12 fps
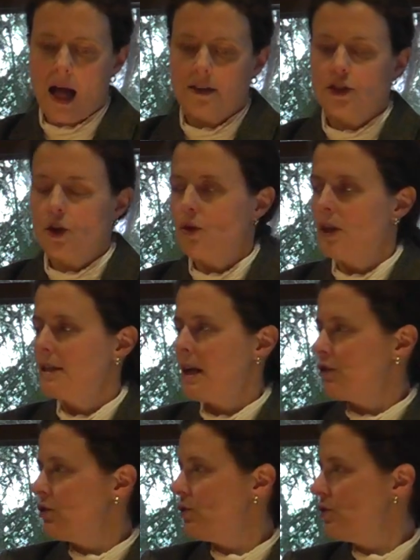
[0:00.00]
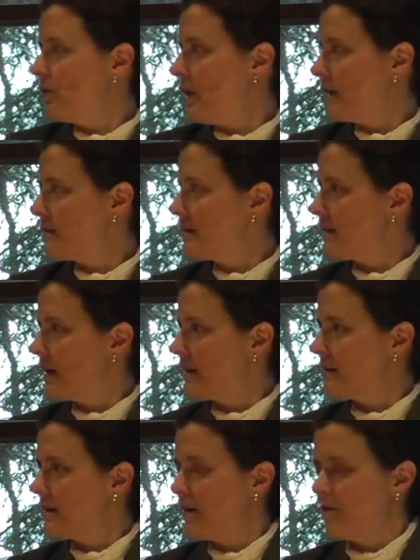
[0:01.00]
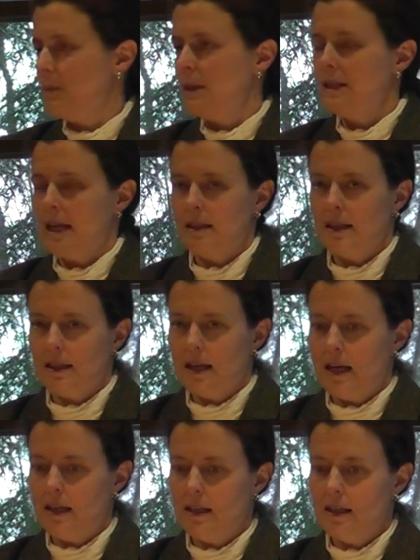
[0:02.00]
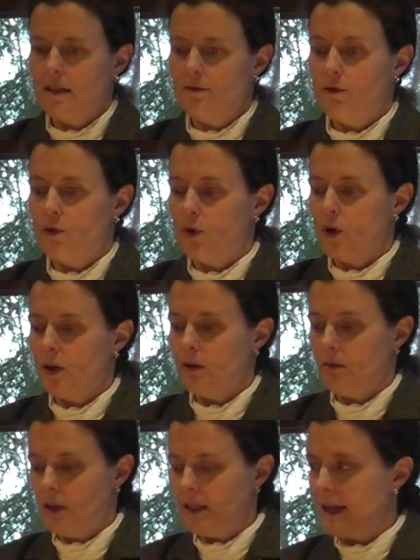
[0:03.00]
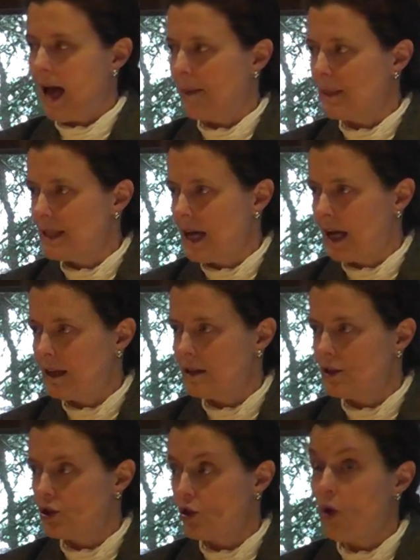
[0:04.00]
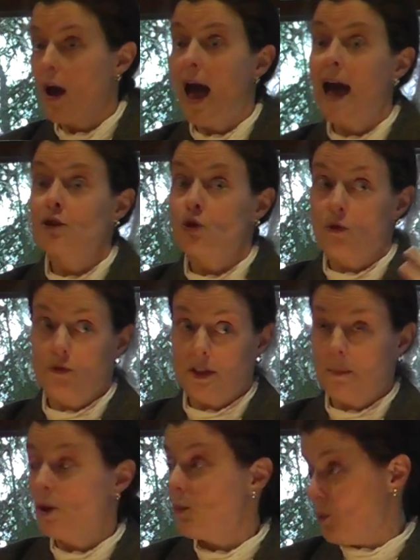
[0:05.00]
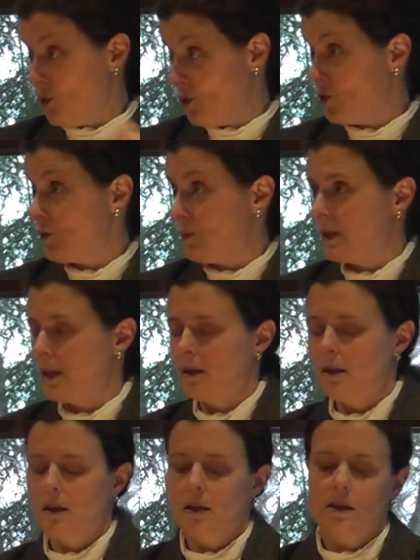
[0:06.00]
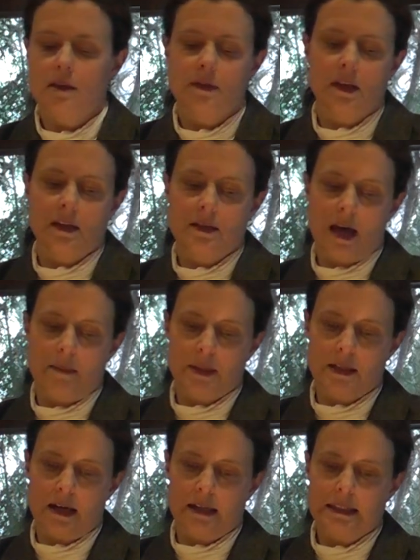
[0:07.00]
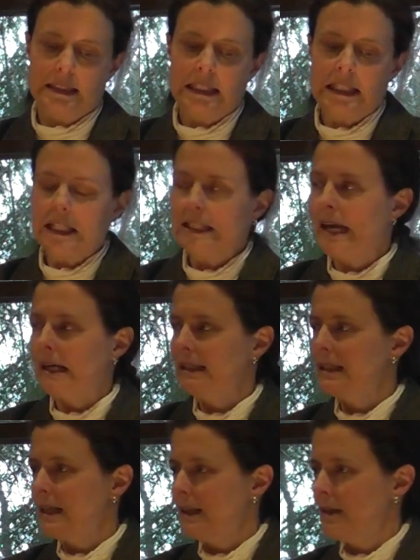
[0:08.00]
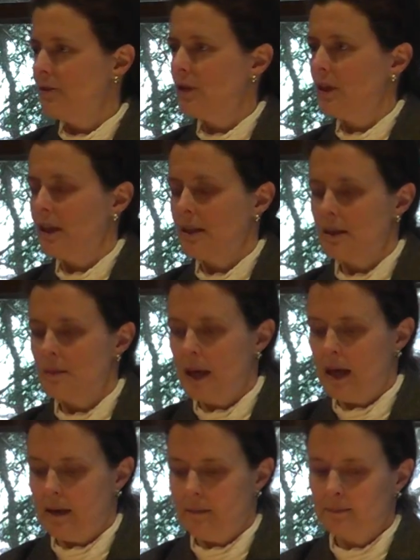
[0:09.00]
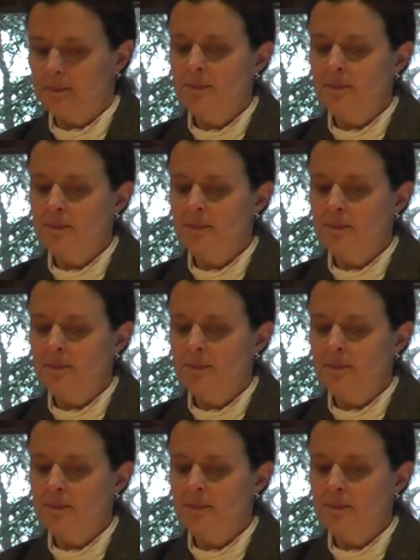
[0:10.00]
So these Natura 2000 sites have been designated for these habitats and or for some of the birds particularly that live in these habitats. Now, you take a country like Spain.